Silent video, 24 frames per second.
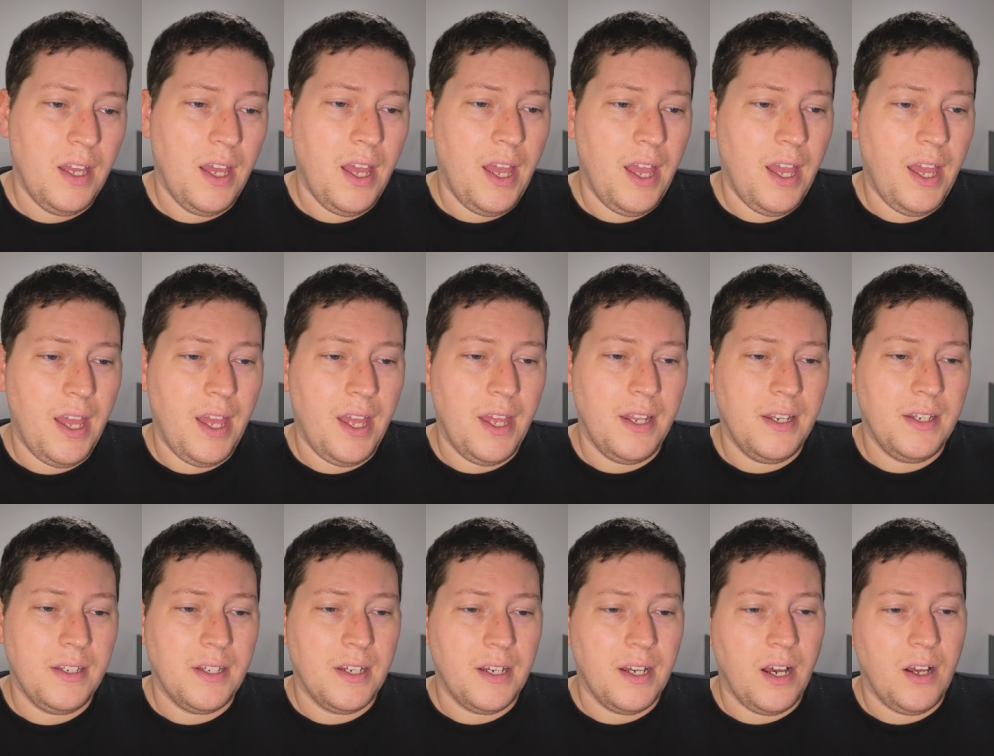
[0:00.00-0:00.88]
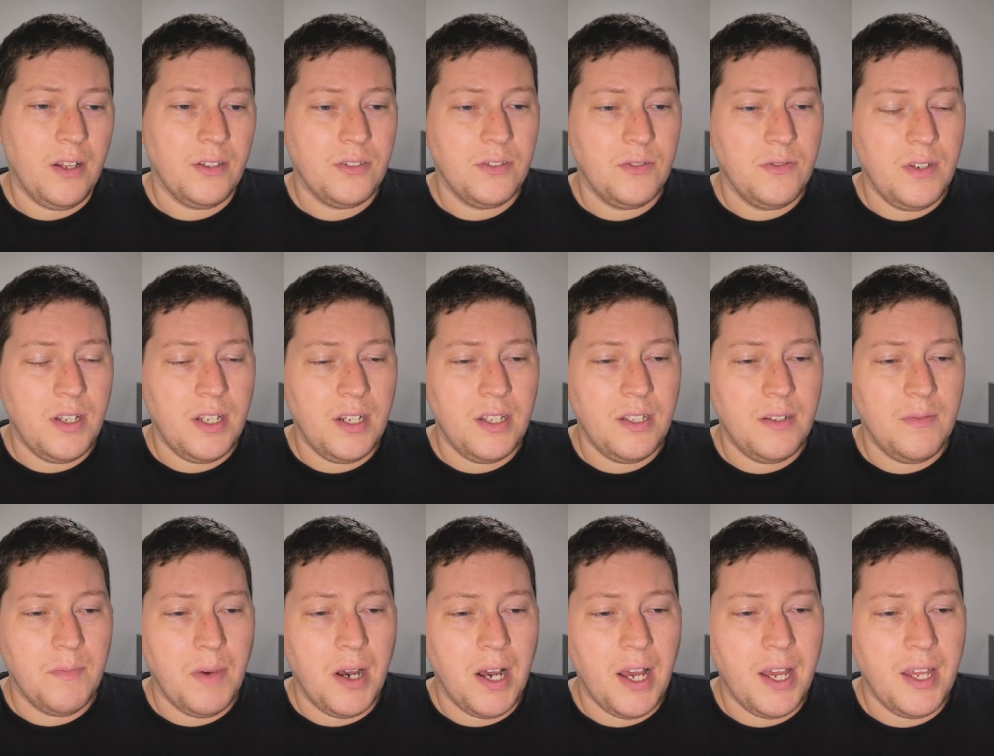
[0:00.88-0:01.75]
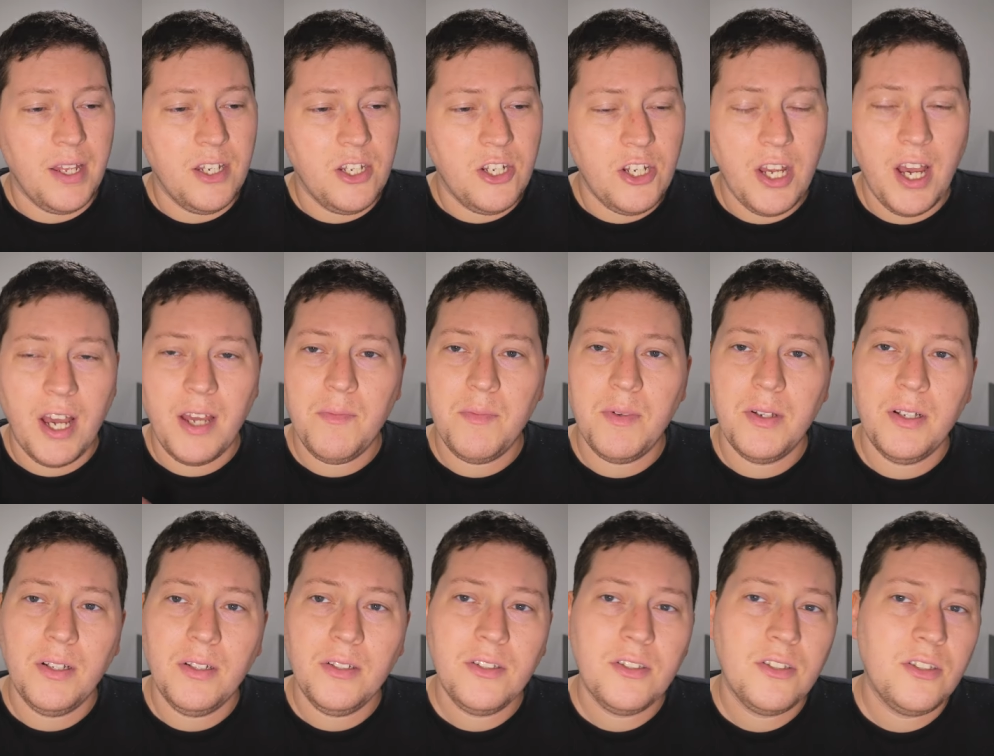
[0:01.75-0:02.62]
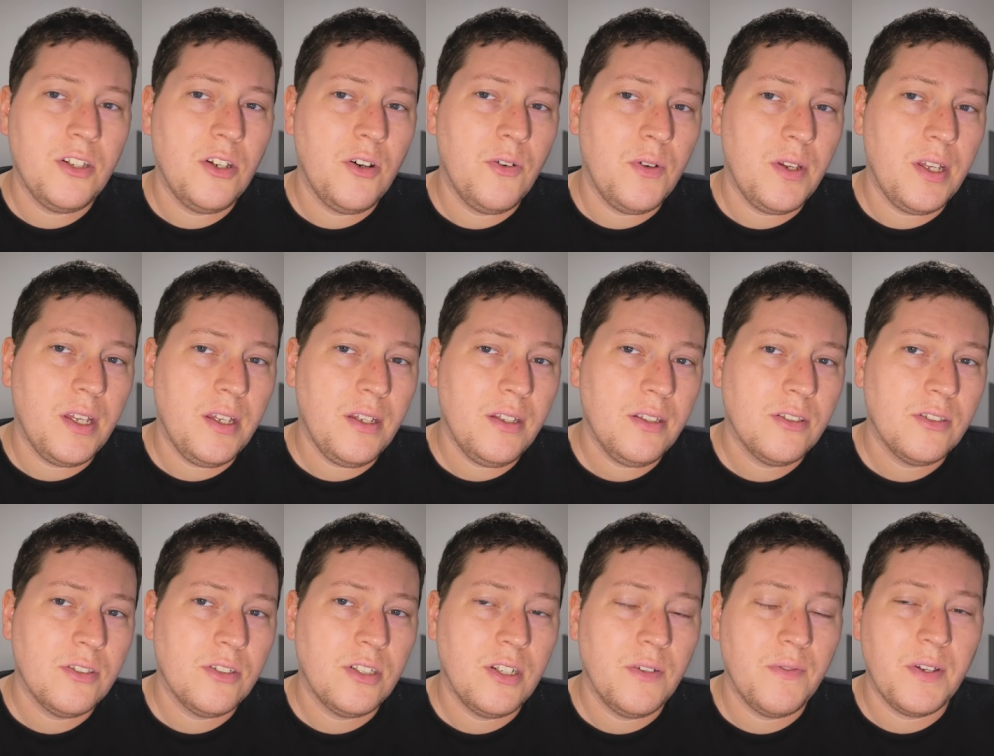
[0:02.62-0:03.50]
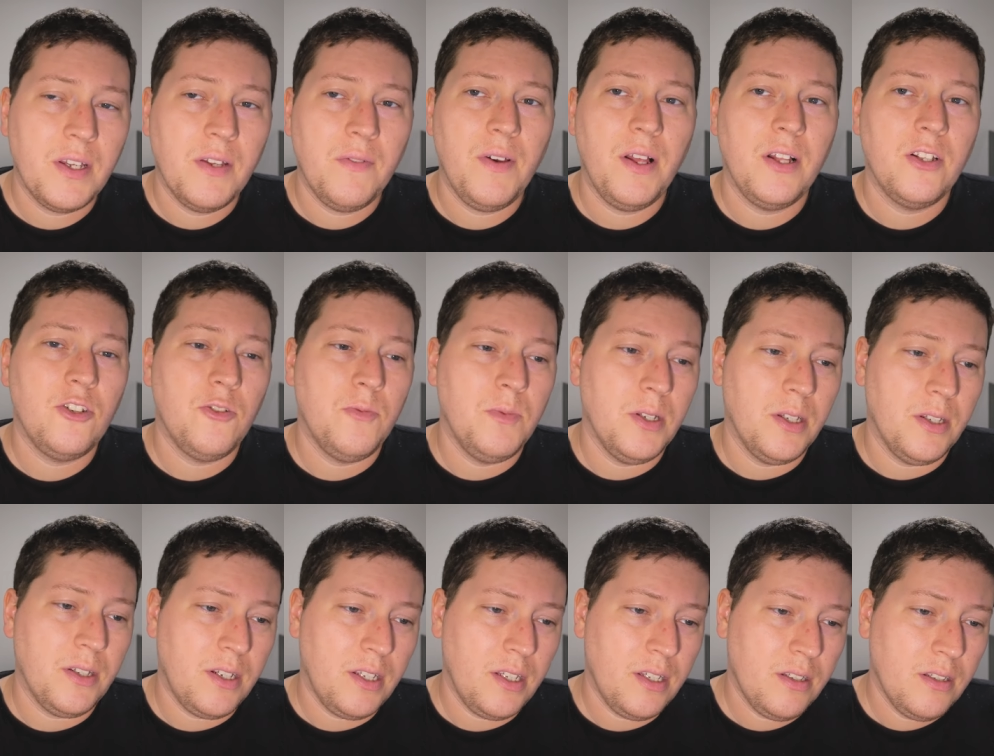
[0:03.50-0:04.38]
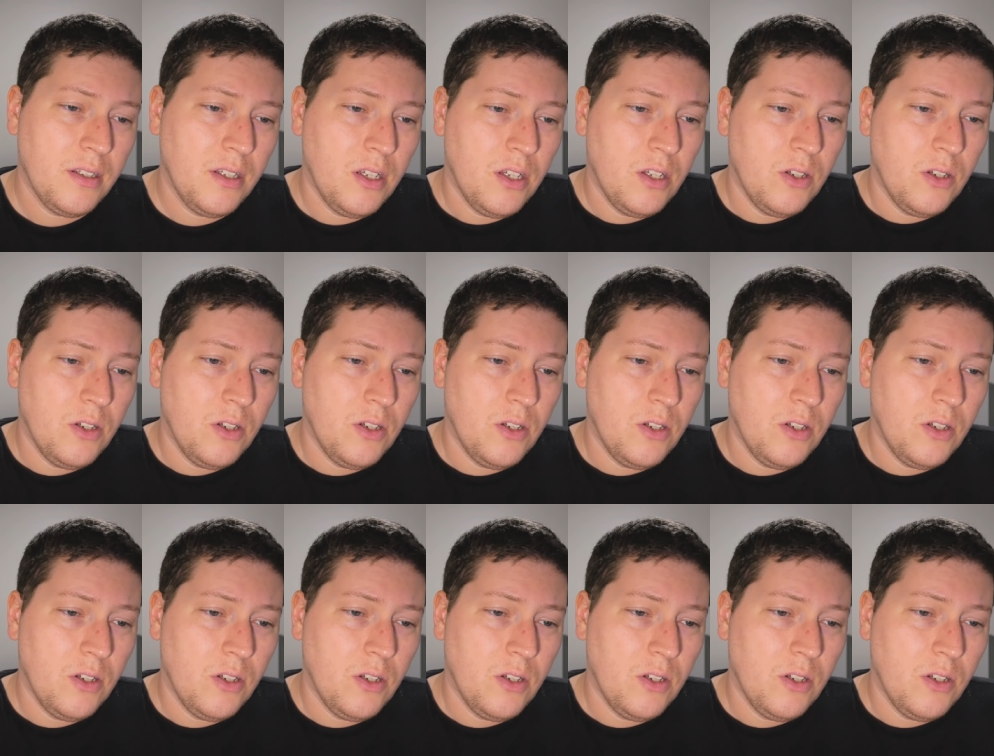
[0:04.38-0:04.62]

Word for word: And I uh, also needed my G I Bill, C O E, Certificate of Eligibility,